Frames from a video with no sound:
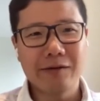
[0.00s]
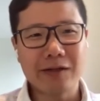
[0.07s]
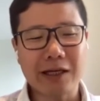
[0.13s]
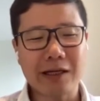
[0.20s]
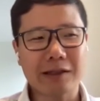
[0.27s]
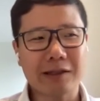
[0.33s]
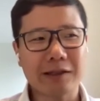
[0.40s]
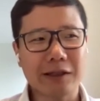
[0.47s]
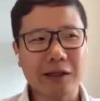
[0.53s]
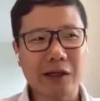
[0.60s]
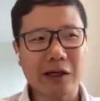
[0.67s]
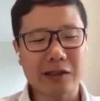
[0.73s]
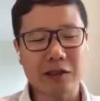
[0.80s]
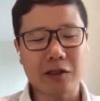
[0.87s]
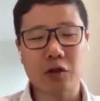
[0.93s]
data
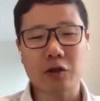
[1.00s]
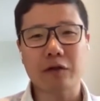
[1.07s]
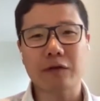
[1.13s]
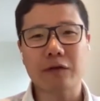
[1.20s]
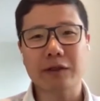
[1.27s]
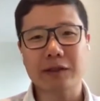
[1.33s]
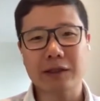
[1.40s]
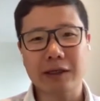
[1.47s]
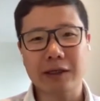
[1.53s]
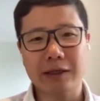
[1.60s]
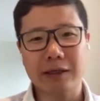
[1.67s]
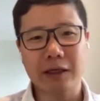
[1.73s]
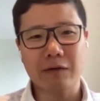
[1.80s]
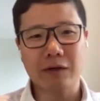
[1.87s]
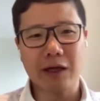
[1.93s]
cleaning as a service,
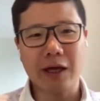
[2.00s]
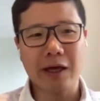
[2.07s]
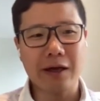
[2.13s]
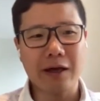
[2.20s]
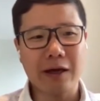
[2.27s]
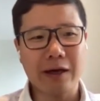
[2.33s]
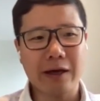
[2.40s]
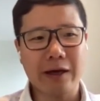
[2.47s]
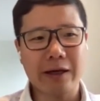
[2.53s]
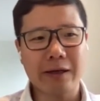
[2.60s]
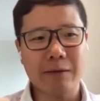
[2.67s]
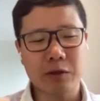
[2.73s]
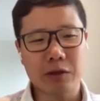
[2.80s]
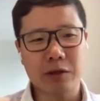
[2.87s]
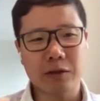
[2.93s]
kind of an
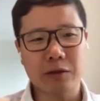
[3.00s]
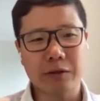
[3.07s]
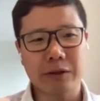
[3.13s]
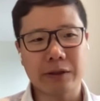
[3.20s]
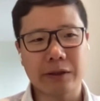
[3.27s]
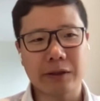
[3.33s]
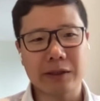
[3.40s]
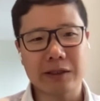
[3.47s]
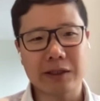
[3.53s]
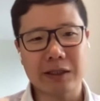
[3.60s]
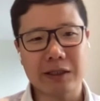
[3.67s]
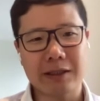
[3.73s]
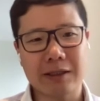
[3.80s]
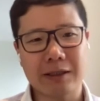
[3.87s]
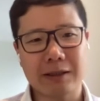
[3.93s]
AI machine learning
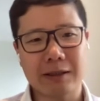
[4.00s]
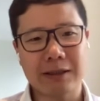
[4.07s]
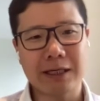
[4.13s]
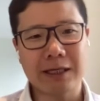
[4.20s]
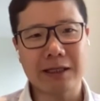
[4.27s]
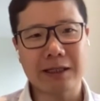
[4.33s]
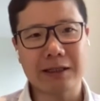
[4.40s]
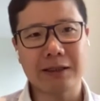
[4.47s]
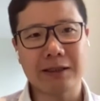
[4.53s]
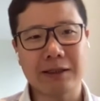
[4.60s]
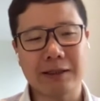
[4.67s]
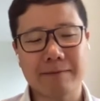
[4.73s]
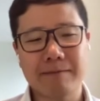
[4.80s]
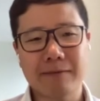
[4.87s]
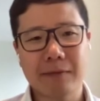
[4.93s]
assisted data
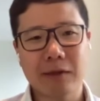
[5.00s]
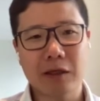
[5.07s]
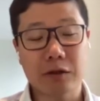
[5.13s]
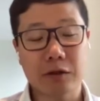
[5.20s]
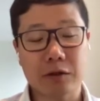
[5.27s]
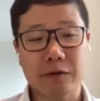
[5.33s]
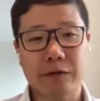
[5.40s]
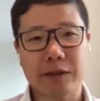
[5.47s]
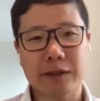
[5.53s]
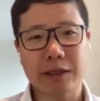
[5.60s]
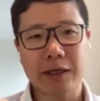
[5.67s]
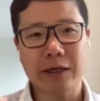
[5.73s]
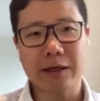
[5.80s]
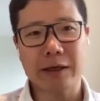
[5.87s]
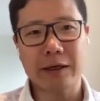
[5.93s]
cleaning service
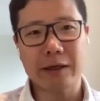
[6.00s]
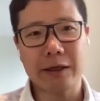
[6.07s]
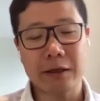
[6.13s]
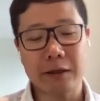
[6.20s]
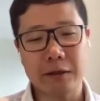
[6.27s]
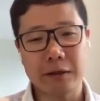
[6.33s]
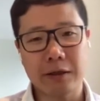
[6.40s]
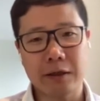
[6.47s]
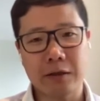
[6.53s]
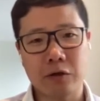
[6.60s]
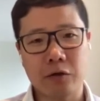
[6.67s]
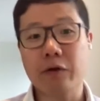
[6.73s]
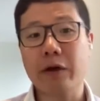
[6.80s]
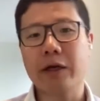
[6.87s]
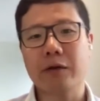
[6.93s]
in
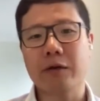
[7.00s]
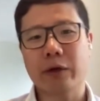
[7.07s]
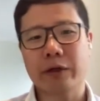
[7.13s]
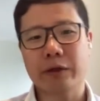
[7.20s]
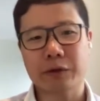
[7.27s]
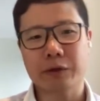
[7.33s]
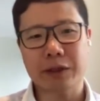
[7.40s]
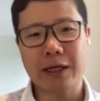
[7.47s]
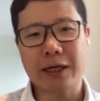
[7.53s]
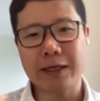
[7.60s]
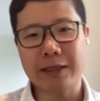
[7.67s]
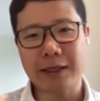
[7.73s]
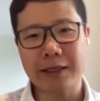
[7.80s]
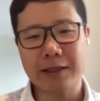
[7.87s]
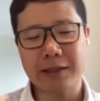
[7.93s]
Ukraine, where there's a lot
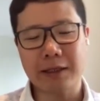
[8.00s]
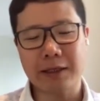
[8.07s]
of data